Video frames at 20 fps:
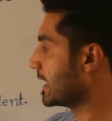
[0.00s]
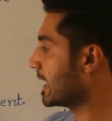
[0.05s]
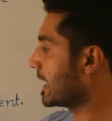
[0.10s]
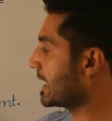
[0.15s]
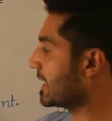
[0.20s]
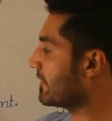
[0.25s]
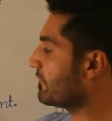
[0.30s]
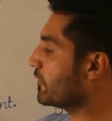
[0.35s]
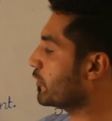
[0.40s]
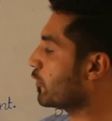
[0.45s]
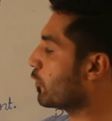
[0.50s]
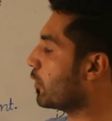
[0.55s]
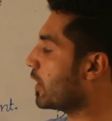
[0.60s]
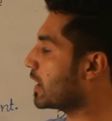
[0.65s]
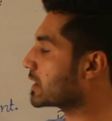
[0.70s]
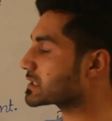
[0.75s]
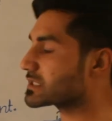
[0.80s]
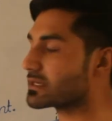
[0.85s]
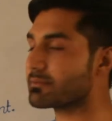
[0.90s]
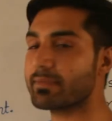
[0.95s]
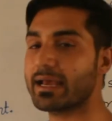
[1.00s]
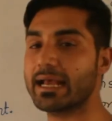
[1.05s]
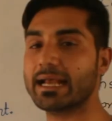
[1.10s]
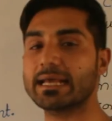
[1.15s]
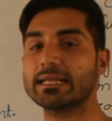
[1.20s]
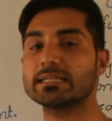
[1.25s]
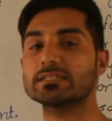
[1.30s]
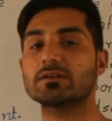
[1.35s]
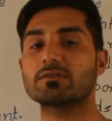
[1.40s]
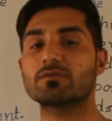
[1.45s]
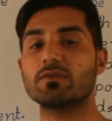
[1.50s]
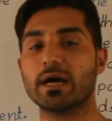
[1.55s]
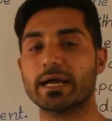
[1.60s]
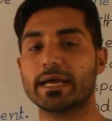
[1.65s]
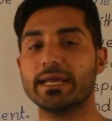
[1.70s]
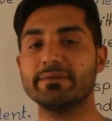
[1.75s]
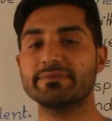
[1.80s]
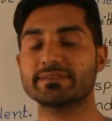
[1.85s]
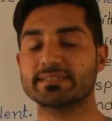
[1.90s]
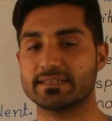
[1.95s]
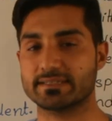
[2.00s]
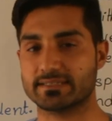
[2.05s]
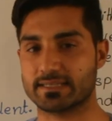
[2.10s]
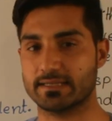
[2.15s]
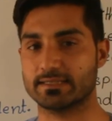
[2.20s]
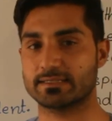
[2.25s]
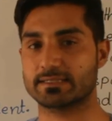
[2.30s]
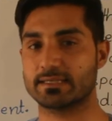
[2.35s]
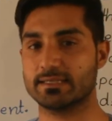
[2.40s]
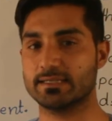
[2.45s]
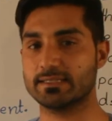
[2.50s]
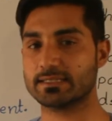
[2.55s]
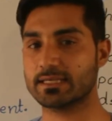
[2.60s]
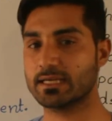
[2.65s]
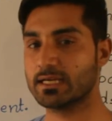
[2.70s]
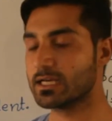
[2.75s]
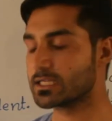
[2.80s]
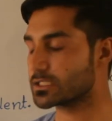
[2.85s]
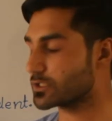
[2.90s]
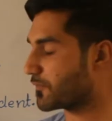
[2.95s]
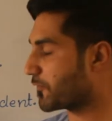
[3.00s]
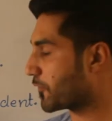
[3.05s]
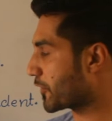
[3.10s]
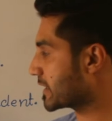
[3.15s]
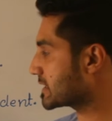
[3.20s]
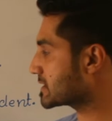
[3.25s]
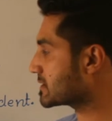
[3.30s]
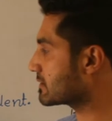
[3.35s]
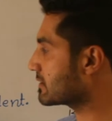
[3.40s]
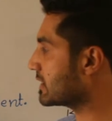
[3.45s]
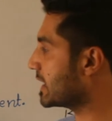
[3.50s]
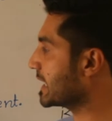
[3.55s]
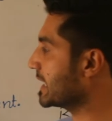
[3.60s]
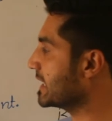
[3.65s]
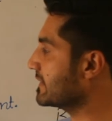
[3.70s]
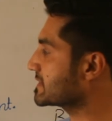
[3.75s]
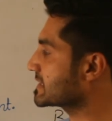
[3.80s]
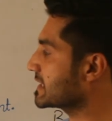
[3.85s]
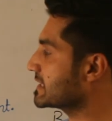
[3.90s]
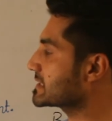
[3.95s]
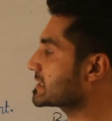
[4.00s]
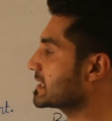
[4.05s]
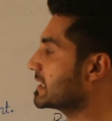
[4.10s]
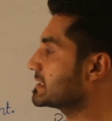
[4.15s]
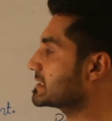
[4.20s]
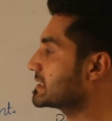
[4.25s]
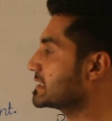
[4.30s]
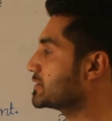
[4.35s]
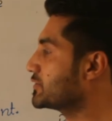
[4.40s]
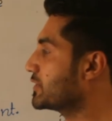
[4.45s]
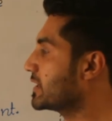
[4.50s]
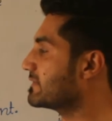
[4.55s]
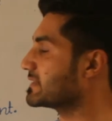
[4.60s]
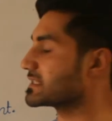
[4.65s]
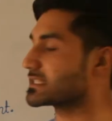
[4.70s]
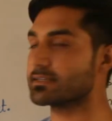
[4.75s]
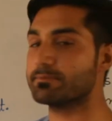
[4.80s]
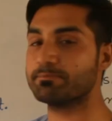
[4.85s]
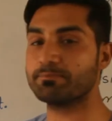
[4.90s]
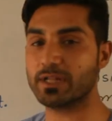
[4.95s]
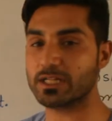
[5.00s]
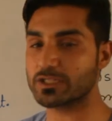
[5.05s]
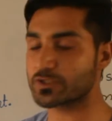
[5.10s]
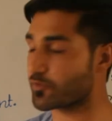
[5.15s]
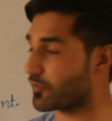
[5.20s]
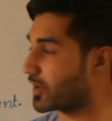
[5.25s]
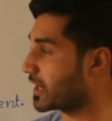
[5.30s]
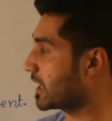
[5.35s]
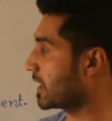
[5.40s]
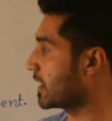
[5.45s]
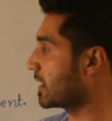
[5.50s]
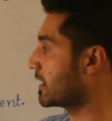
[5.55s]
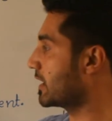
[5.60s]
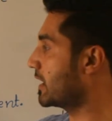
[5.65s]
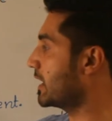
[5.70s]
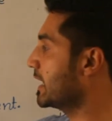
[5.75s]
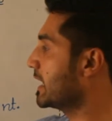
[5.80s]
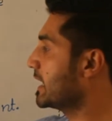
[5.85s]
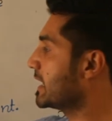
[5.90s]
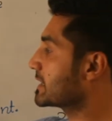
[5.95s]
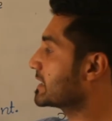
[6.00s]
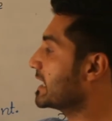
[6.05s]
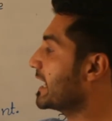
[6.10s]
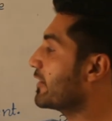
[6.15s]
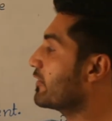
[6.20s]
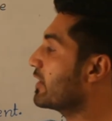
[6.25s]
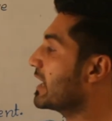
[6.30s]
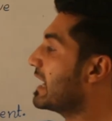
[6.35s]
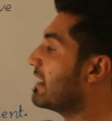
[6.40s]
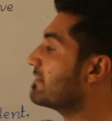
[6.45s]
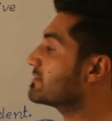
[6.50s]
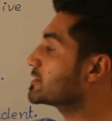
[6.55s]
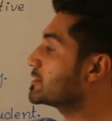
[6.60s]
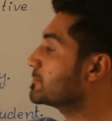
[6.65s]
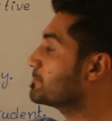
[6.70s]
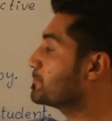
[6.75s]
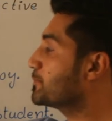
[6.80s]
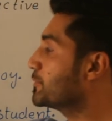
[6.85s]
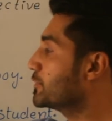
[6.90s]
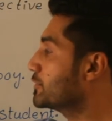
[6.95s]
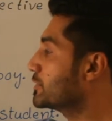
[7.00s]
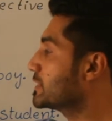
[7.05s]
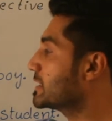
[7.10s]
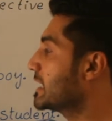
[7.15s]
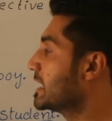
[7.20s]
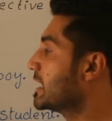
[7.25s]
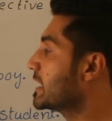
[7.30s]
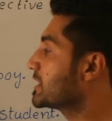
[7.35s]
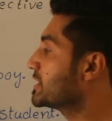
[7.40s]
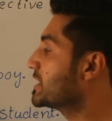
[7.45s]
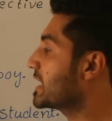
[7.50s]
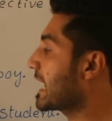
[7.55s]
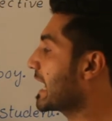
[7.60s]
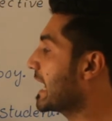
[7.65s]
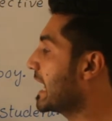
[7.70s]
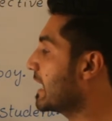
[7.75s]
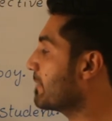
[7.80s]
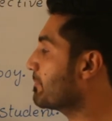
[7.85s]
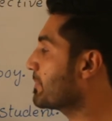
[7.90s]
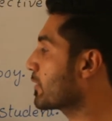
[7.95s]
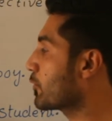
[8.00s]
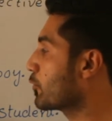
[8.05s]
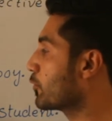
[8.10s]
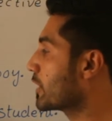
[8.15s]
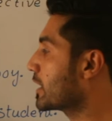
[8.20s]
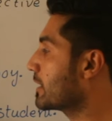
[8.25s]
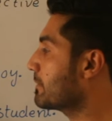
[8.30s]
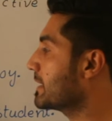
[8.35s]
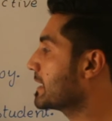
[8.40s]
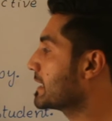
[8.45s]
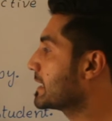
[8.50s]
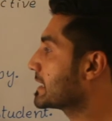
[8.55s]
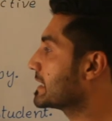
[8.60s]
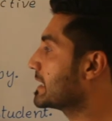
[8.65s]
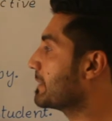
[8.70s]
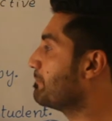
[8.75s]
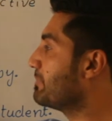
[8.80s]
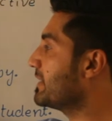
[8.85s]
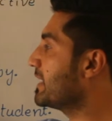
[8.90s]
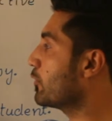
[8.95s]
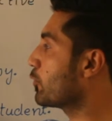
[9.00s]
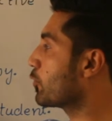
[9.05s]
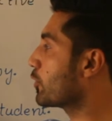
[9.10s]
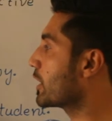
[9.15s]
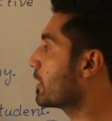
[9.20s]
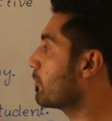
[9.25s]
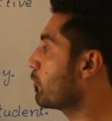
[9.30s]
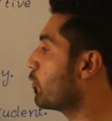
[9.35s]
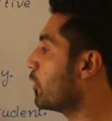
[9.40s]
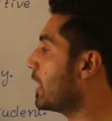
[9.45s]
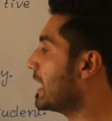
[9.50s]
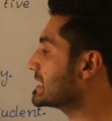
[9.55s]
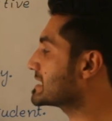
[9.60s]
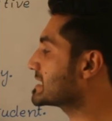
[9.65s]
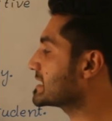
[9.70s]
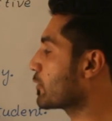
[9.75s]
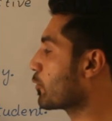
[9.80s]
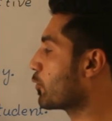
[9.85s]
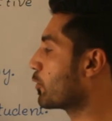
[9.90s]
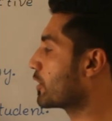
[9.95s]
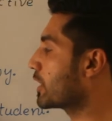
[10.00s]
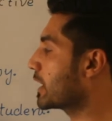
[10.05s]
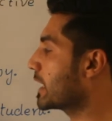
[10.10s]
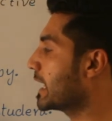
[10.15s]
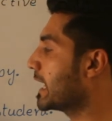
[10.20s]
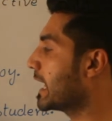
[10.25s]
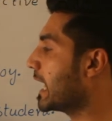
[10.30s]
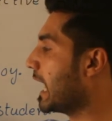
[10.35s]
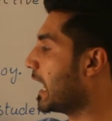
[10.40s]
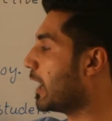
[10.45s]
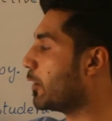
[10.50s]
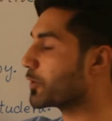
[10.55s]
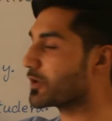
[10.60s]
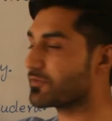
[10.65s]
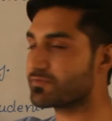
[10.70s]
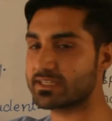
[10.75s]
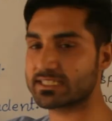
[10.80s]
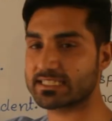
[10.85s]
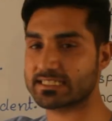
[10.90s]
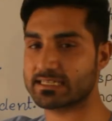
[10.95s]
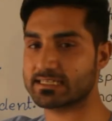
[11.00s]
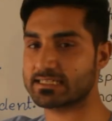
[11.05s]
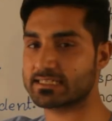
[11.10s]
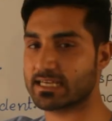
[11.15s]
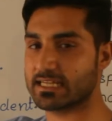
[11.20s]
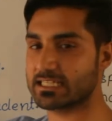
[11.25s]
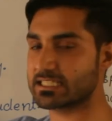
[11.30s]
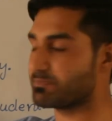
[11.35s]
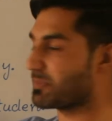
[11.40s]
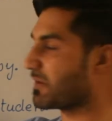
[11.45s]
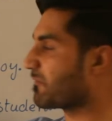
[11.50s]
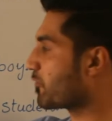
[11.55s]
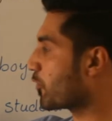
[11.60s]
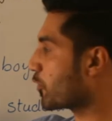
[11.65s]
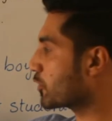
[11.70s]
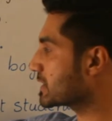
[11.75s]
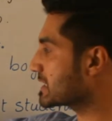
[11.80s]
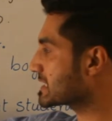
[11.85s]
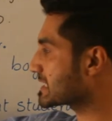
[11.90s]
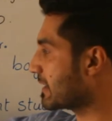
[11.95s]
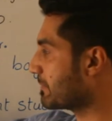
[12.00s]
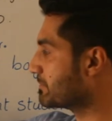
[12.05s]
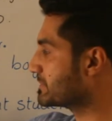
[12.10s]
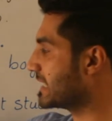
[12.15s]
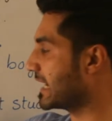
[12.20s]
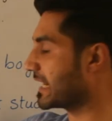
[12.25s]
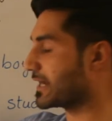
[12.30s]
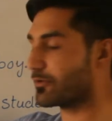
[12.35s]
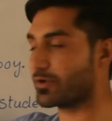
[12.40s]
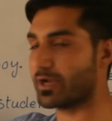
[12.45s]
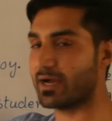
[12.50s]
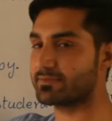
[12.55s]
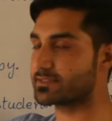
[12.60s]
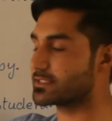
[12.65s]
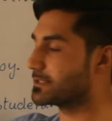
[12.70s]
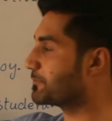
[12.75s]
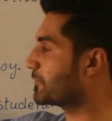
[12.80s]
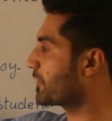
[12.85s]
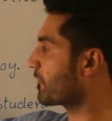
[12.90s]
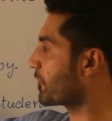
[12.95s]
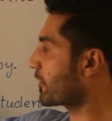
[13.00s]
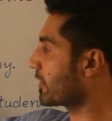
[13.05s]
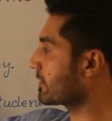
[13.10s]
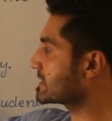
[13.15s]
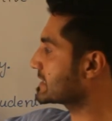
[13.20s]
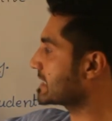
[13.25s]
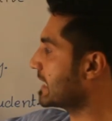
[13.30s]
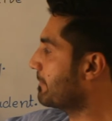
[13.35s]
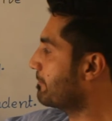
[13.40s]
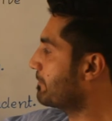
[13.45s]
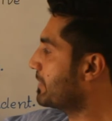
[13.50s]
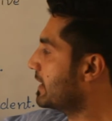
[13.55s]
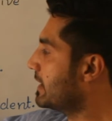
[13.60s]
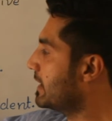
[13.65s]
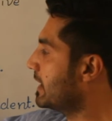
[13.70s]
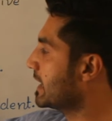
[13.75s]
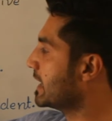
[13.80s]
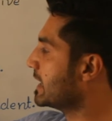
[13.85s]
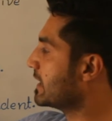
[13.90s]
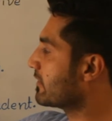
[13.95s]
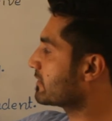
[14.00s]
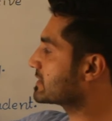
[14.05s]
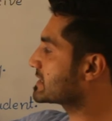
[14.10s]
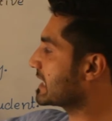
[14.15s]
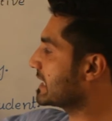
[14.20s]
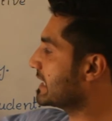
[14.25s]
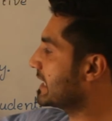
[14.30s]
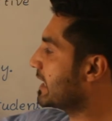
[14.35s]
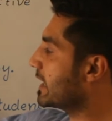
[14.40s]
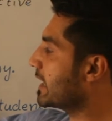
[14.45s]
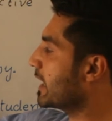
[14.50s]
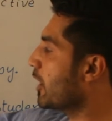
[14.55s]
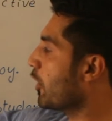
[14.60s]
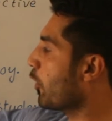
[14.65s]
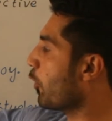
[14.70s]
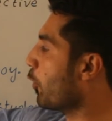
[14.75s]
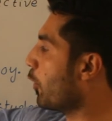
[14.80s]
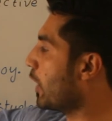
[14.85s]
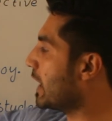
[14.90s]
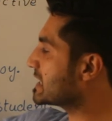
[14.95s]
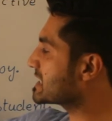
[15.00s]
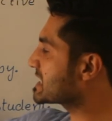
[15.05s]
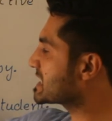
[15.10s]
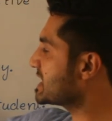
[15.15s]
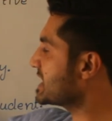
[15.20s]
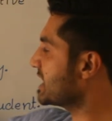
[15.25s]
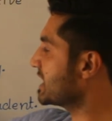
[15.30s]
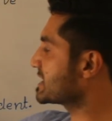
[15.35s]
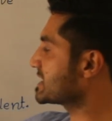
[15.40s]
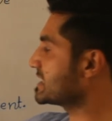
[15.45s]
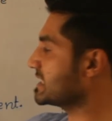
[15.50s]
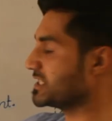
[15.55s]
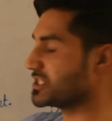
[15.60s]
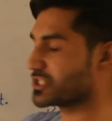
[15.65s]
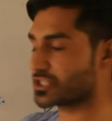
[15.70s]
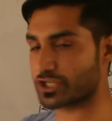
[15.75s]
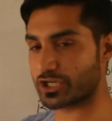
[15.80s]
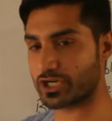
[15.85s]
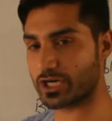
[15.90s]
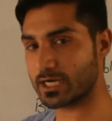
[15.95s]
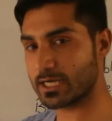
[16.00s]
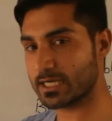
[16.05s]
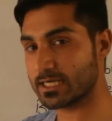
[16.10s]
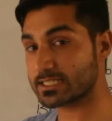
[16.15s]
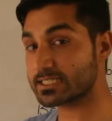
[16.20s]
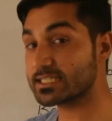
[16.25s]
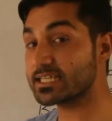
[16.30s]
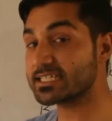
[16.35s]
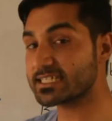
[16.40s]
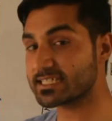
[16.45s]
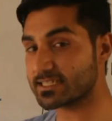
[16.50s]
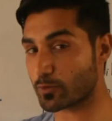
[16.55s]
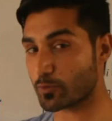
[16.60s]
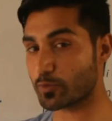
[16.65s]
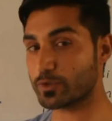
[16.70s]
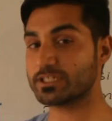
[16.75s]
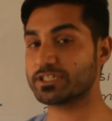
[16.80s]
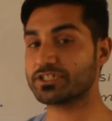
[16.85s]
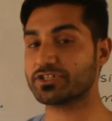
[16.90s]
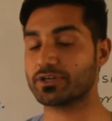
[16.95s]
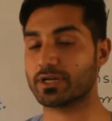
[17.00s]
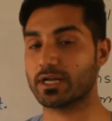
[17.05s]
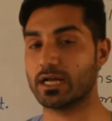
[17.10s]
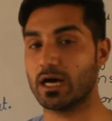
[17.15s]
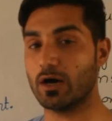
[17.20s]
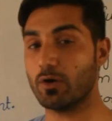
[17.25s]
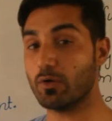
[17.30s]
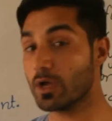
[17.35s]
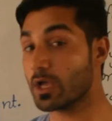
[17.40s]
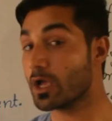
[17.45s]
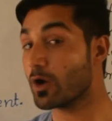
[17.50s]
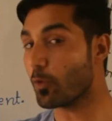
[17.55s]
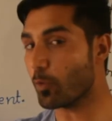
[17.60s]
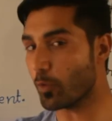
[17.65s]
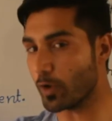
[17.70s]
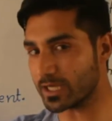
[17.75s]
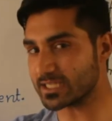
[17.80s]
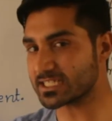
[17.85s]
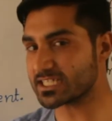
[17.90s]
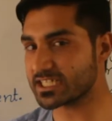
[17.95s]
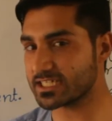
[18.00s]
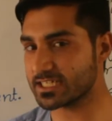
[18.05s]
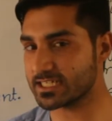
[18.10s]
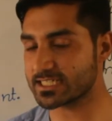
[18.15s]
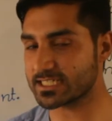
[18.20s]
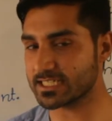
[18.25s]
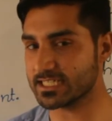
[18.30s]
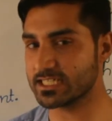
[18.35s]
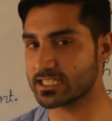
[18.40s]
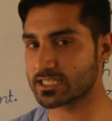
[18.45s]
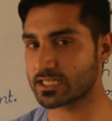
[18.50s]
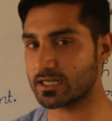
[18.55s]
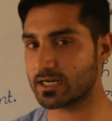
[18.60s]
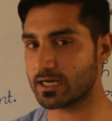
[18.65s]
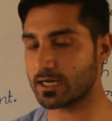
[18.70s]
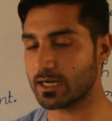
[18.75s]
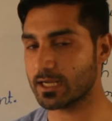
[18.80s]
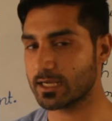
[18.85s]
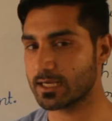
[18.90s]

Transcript: And if you want to make interrogative sentences, so for interrogative sentences, you have a simple trick here that you have to put the helping word, the be verb, was in word out of the sentence. Before the subject you have to put. For example, we say, was she a teacher? This is a question now. Was she a teacher?